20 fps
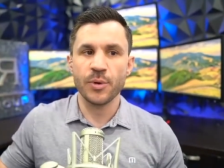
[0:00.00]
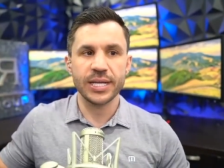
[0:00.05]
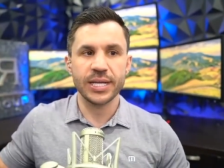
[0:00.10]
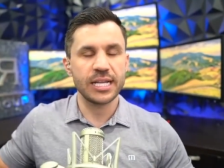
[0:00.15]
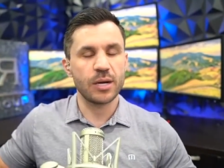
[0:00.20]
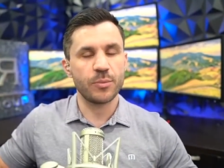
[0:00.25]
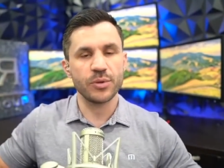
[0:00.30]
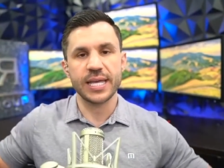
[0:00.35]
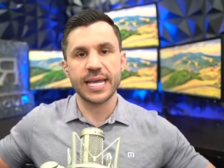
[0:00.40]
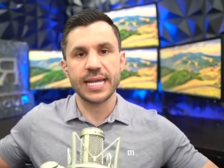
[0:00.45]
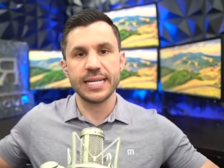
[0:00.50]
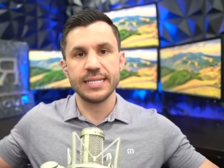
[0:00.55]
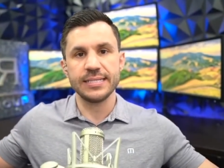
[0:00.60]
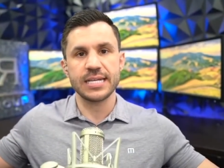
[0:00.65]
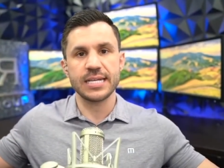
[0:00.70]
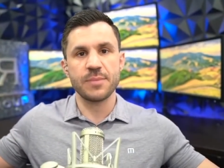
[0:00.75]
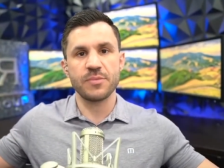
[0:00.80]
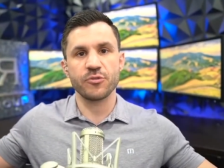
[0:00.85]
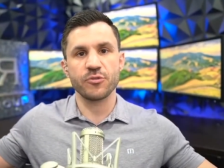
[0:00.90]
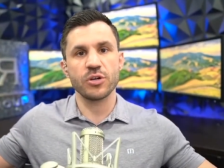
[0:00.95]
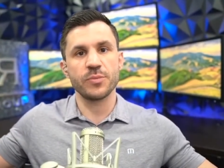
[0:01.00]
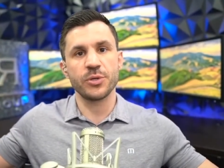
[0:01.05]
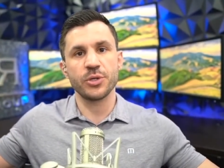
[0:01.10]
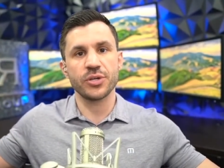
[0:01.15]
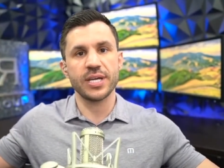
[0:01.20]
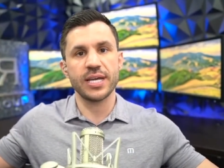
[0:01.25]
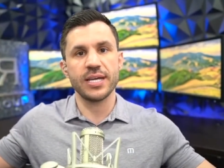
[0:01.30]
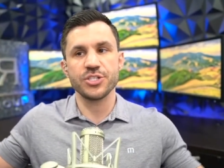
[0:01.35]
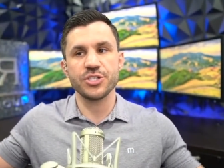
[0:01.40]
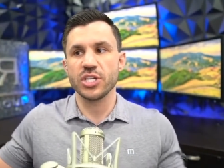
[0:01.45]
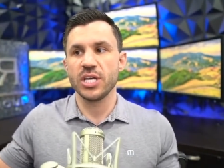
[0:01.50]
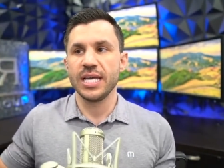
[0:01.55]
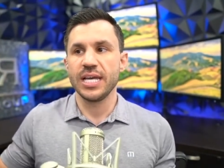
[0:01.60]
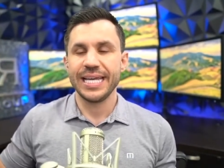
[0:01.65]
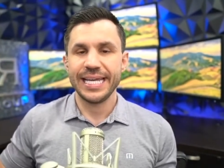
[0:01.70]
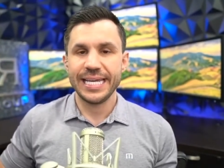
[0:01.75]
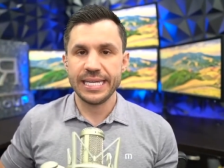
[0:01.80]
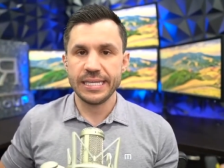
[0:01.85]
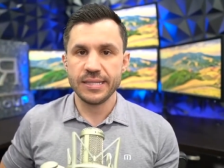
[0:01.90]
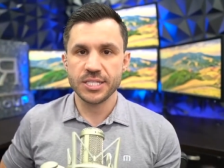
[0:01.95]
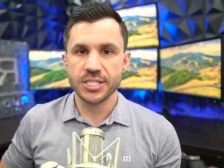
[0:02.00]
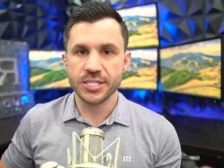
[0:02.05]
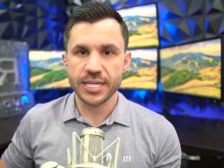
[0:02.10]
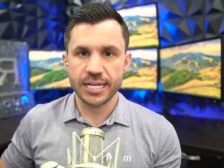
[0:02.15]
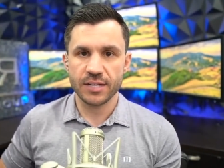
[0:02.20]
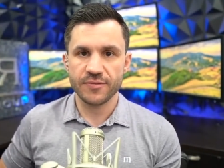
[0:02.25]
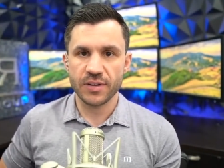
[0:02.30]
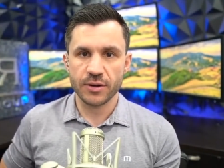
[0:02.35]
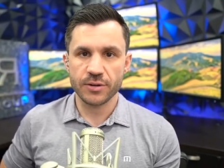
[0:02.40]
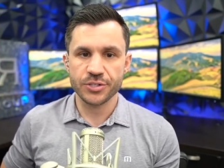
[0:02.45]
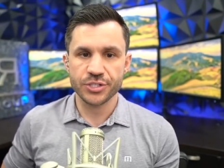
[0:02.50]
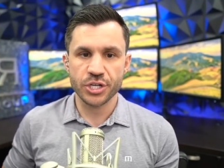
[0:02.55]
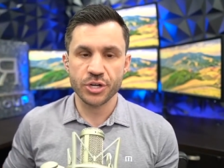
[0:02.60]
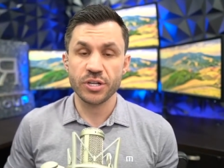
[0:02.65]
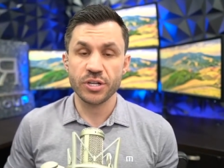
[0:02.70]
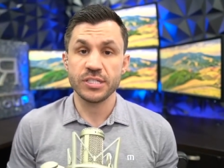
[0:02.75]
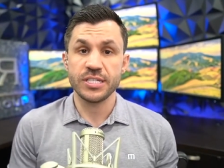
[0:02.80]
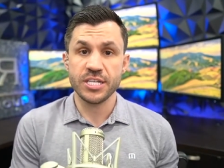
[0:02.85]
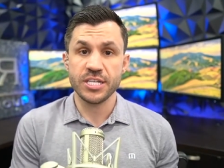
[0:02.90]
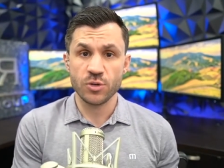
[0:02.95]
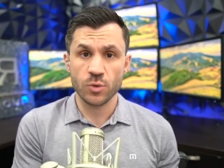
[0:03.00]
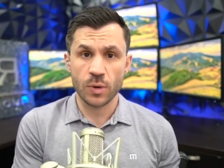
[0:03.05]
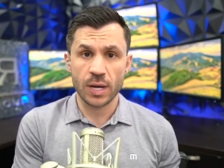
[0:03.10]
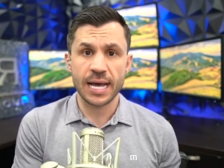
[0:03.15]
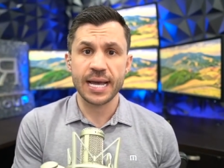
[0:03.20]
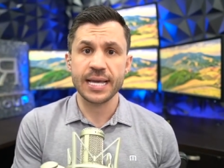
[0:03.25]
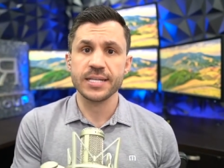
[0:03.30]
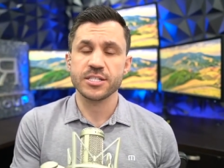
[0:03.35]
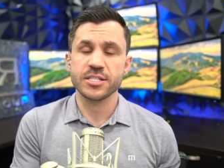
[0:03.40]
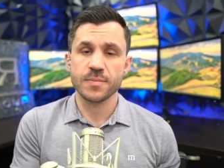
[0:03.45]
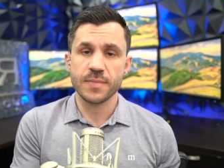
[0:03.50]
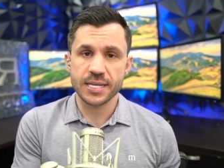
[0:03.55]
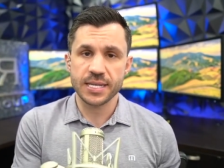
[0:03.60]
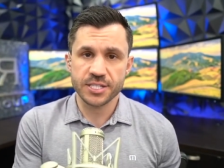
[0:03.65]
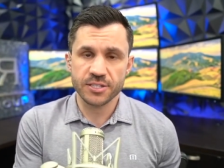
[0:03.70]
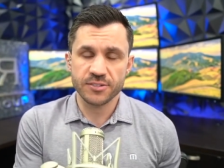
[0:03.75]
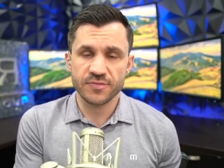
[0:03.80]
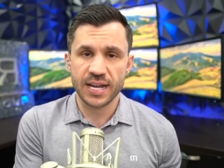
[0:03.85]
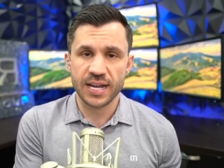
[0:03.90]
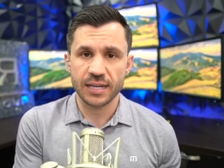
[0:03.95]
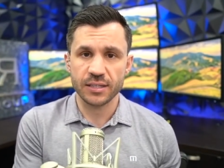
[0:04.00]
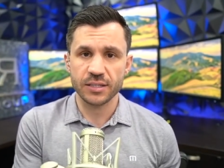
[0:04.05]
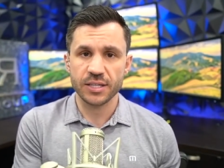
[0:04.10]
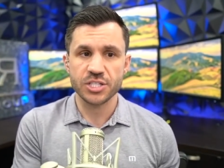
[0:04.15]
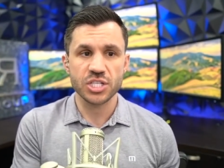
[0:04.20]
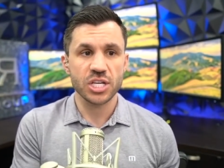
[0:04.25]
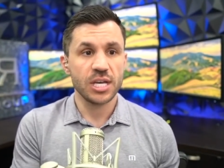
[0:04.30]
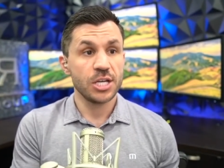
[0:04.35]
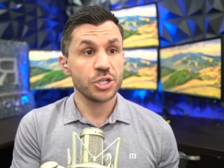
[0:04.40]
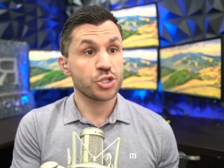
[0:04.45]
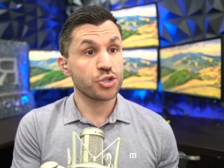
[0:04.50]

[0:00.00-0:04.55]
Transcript: We can help with any type of criminal case in the state of Arizona, DUIs, domestic violence,